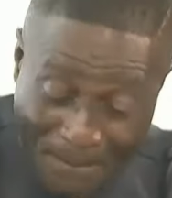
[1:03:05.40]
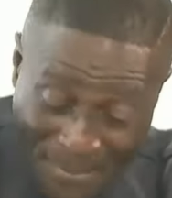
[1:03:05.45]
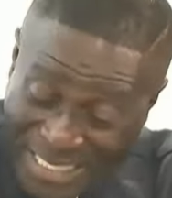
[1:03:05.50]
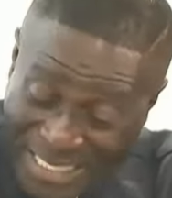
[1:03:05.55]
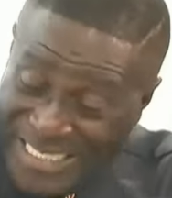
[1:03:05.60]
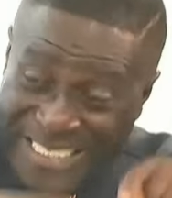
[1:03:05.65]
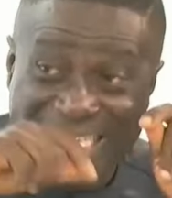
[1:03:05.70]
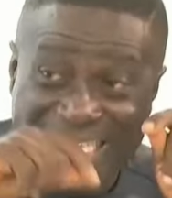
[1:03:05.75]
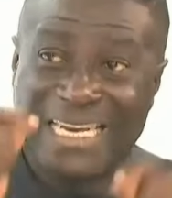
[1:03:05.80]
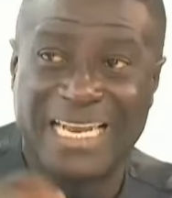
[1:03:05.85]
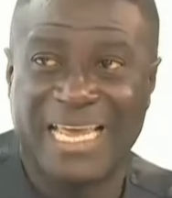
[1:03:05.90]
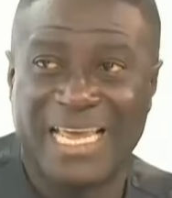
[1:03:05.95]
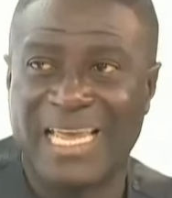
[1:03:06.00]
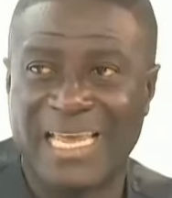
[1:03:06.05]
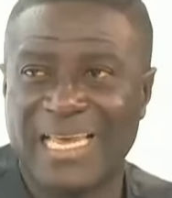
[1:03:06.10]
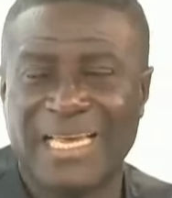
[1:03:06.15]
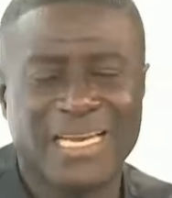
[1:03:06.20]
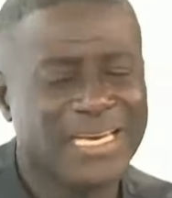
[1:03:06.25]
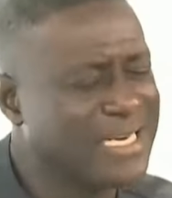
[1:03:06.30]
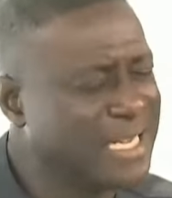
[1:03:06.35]
Besine.
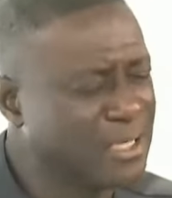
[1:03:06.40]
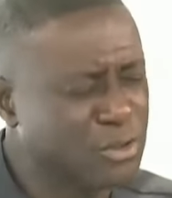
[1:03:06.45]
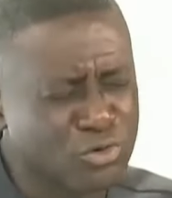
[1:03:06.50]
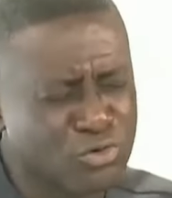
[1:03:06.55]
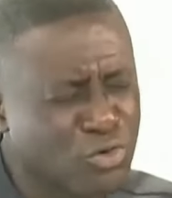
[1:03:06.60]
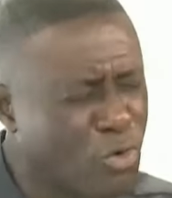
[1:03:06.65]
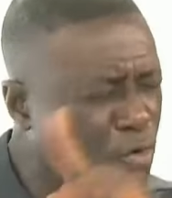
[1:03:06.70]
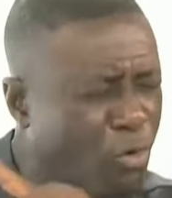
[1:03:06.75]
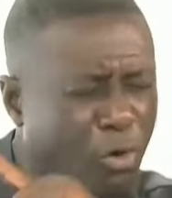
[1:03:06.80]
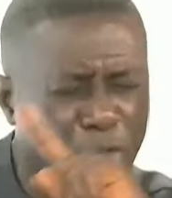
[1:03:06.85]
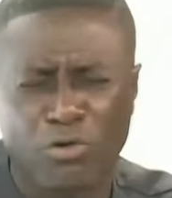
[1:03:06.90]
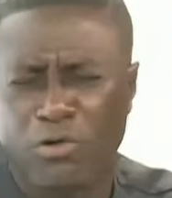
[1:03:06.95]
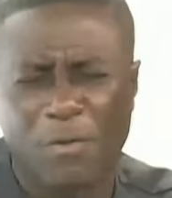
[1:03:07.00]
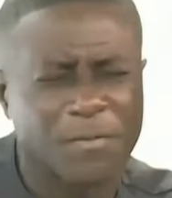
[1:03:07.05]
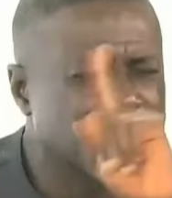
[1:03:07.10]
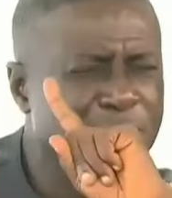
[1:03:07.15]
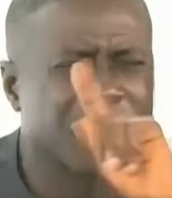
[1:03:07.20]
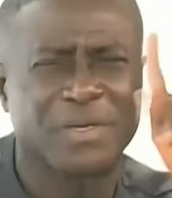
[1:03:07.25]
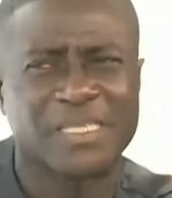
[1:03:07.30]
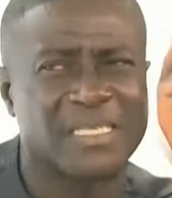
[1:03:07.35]
There's no
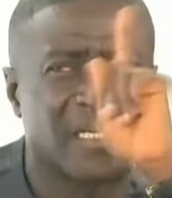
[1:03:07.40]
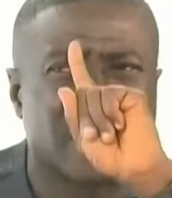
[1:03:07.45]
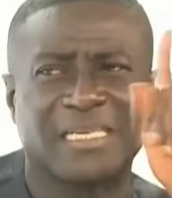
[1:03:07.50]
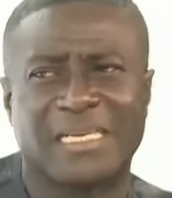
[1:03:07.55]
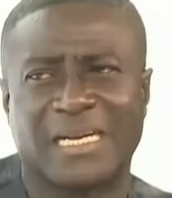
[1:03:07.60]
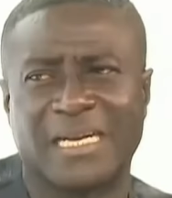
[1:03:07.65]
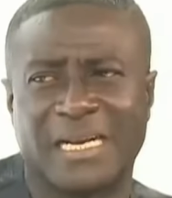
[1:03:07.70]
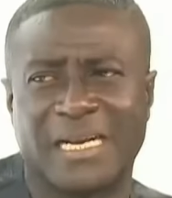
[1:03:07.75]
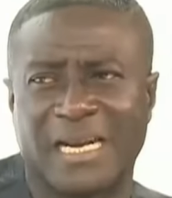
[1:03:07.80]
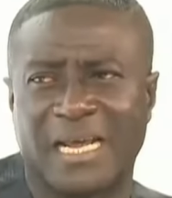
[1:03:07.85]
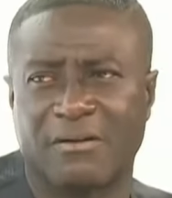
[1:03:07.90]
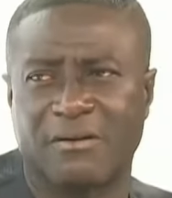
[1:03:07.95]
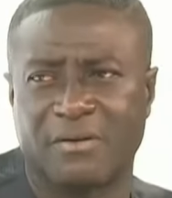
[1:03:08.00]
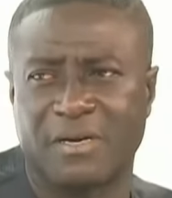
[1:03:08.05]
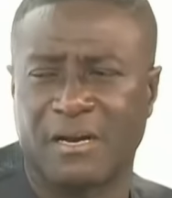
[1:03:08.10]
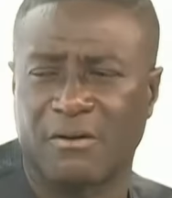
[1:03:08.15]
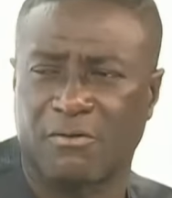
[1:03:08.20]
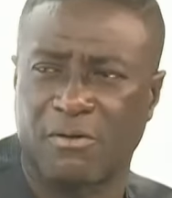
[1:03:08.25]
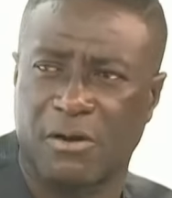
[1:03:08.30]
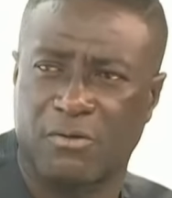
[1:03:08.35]
corrupt president than Nana
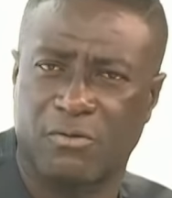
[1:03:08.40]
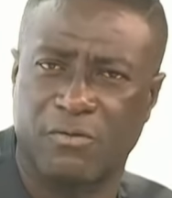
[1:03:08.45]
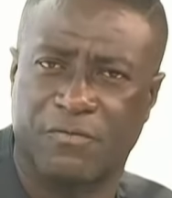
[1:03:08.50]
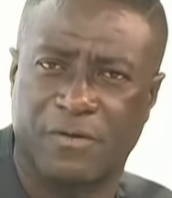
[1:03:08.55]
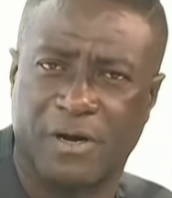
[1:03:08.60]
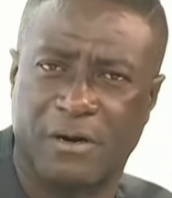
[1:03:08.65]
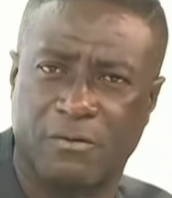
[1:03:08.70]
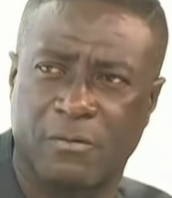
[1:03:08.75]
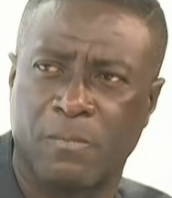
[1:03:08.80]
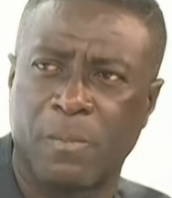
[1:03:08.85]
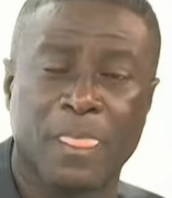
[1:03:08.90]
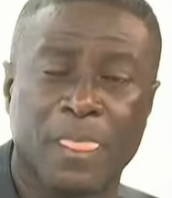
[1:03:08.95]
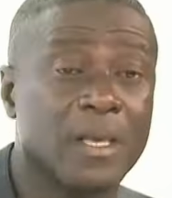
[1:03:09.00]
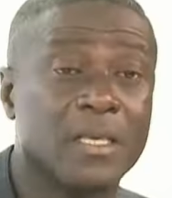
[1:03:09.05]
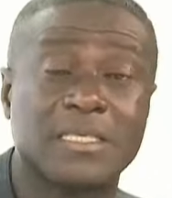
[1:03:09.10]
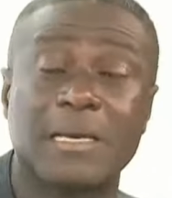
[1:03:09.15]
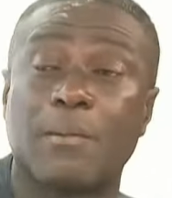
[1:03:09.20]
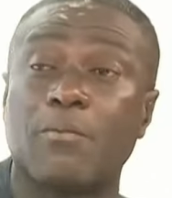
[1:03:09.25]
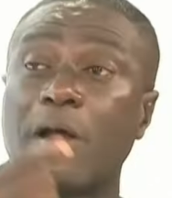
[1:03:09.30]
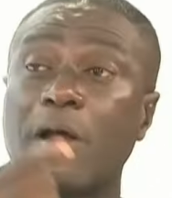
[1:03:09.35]
Danko Akufo-Addo.
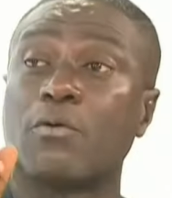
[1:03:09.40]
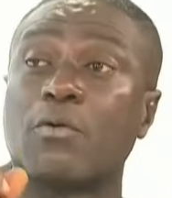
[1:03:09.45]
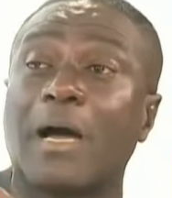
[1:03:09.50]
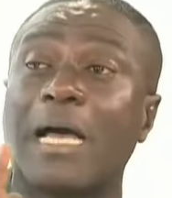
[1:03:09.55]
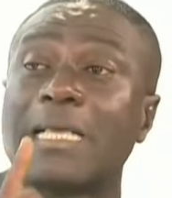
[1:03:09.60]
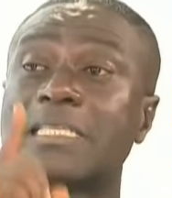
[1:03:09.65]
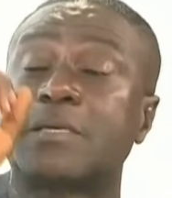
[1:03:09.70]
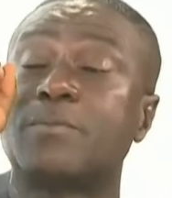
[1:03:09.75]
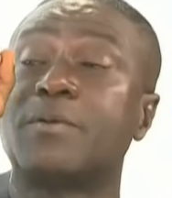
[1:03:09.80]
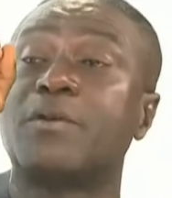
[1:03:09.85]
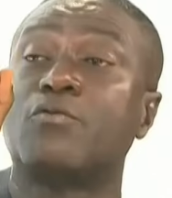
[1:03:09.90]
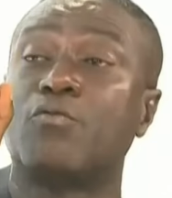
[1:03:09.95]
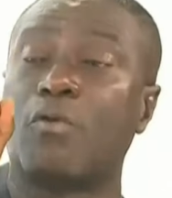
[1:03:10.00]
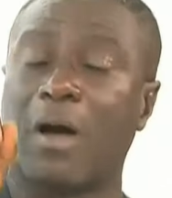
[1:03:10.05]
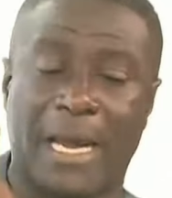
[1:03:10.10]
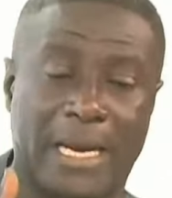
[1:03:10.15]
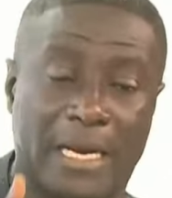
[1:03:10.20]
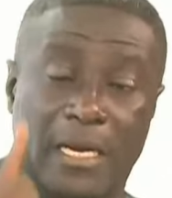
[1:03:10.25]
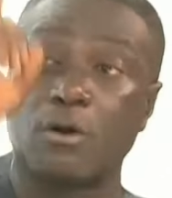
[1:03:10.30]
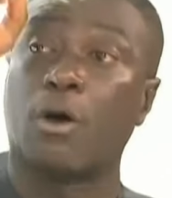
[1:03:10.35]
Someone will ask me
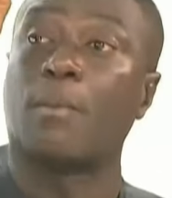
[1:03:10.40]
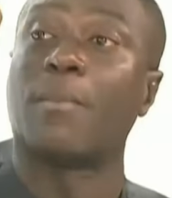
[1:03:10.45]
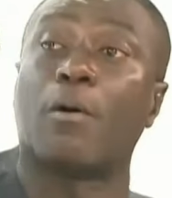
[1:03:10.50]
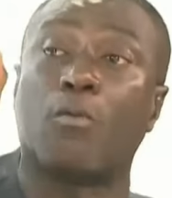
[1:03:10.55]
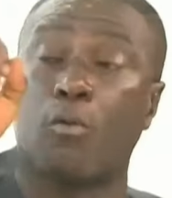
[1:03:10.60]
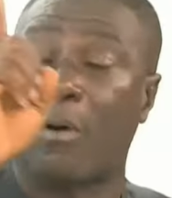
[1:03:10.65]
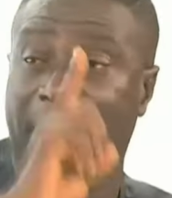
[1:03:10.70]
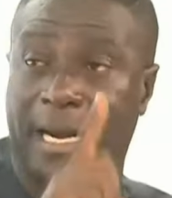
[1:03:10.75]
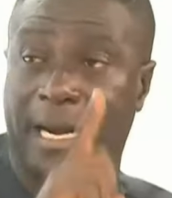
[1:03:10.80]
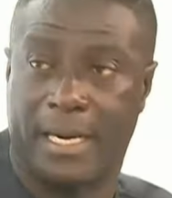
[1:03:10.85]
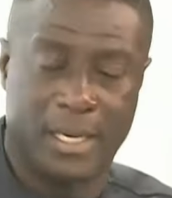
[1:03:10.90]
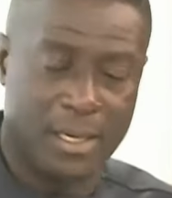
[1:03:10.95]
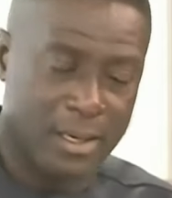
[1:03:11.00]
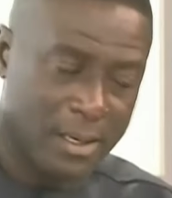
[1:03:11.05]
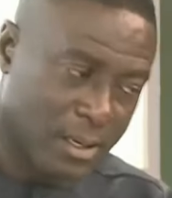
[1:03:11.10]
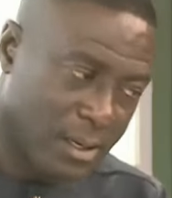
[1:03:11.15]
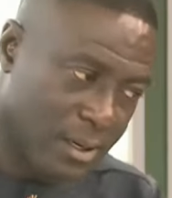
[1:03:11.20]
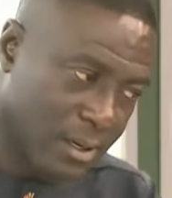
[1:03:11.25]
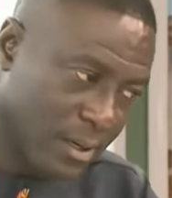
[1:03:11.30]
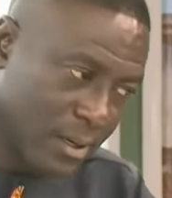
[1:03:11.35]
why. Number one,
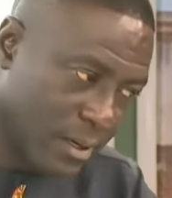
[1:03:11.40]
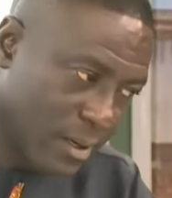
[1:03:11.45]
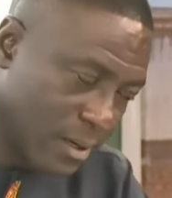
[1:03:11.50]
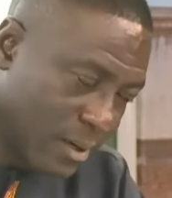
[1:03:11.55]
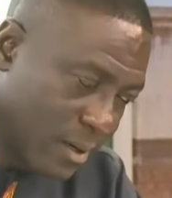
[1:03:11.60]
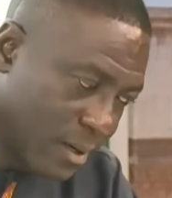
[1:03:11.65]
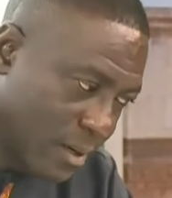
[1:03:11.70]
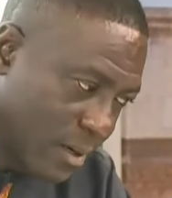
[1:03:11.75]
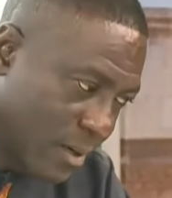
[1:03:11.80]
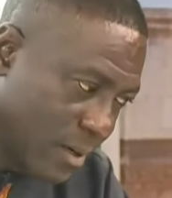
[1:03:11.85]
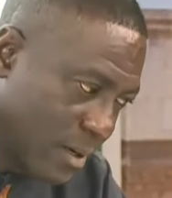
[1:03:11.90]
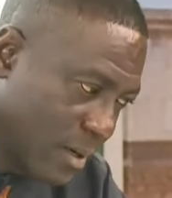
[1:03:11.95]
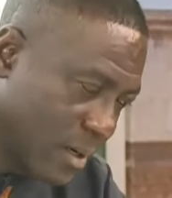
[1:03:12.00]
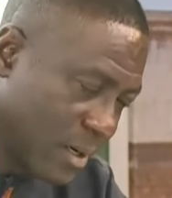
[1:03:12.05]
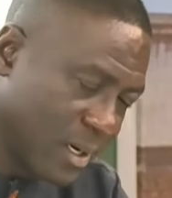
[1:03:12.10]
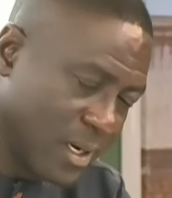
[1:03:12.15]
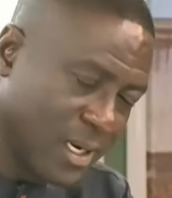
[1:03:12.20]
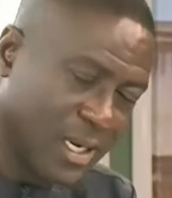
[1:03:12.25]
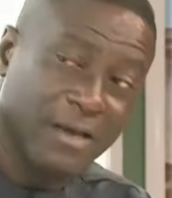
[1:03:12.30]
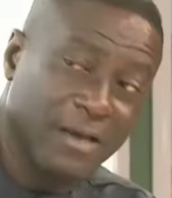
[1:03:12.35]

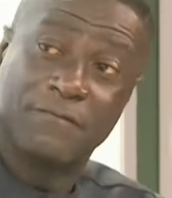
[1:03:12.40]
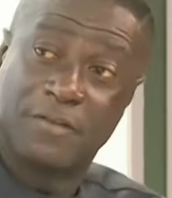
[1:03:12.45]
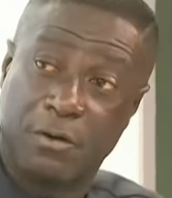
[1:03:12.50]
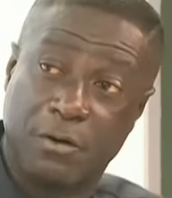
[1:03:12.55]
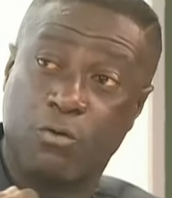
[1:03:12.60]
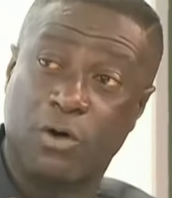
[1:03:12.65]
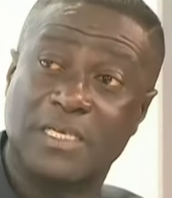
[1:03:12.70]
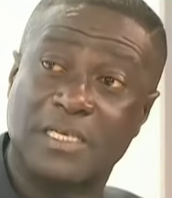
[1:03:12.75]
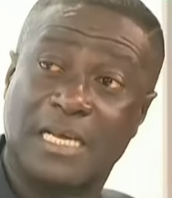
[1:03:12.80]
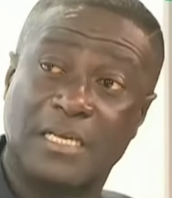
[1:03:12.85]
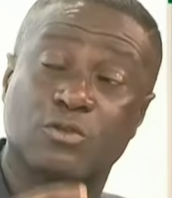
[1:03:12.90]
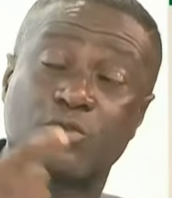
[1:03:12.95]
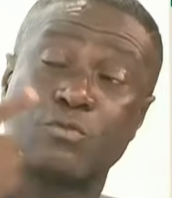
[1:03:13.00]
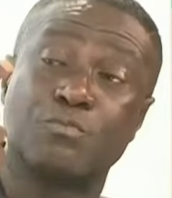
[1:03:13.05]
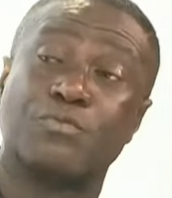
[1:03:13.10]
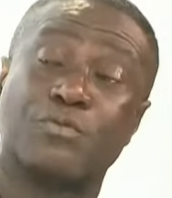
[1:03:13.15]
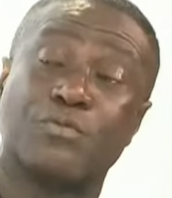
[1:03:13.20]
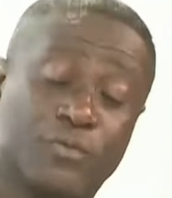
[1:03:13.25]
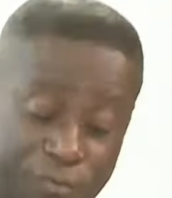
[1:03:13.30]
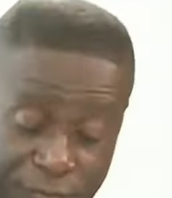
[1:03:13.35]
if they want us to
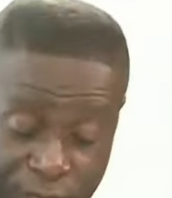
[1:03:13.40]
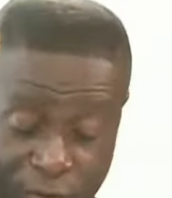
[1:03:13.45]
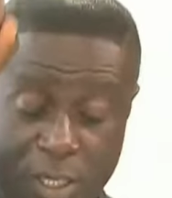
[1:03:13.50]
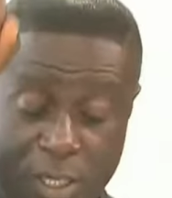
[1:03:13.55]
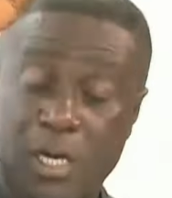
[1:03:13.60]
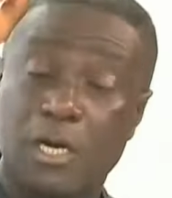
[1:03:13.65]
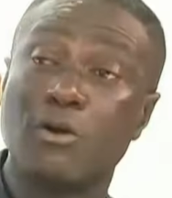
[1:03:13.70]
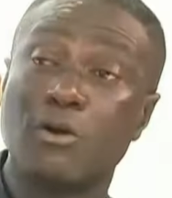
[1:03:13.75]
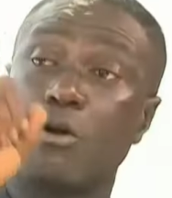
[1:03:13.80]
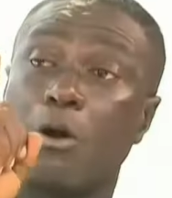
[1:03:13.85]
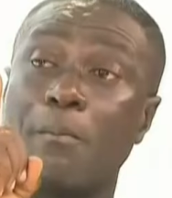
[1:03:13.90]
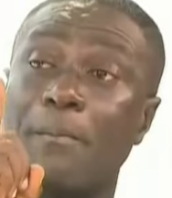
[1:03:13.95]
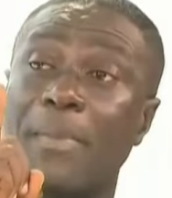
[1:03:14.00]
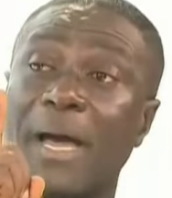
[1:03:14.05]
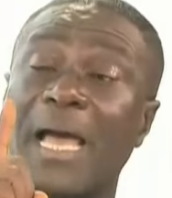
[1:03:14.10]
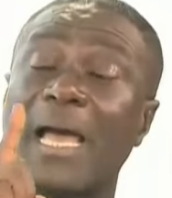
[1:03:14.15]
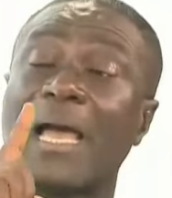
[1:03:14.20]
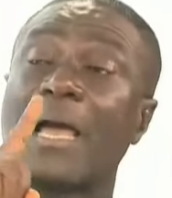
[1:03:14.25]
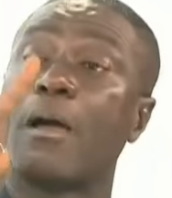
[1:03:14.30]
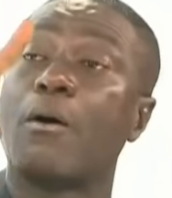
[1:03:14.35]
prove,
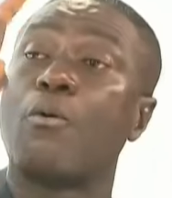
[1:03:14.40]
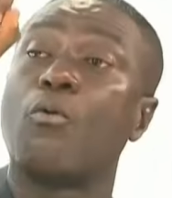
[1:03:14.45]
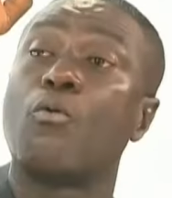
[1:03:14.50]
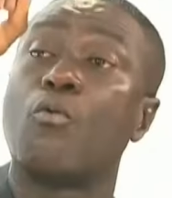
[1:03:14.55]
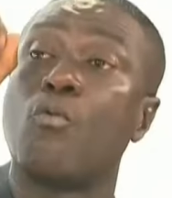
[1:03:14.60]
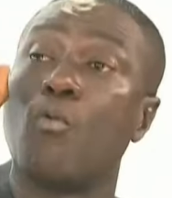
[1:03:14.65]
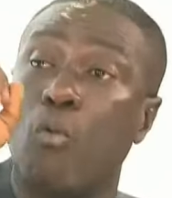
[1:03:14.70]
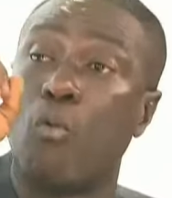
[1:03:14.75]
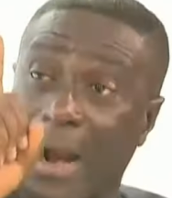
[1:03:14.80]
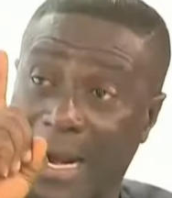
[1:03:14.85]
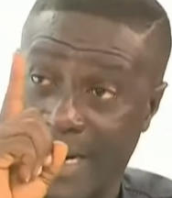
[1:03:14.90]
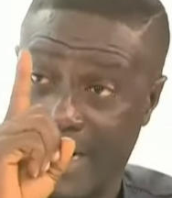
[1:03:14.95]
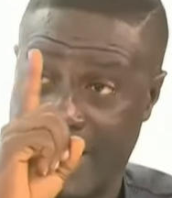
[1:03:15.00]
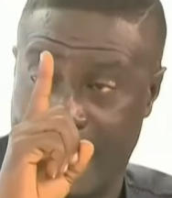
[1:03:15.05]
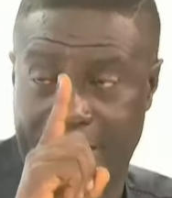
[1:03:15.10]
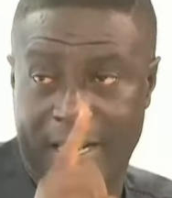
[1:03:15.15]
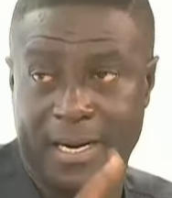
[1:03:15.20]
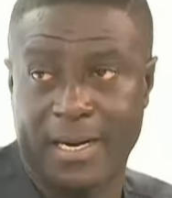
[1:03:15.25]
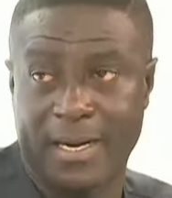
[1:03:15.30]
number one,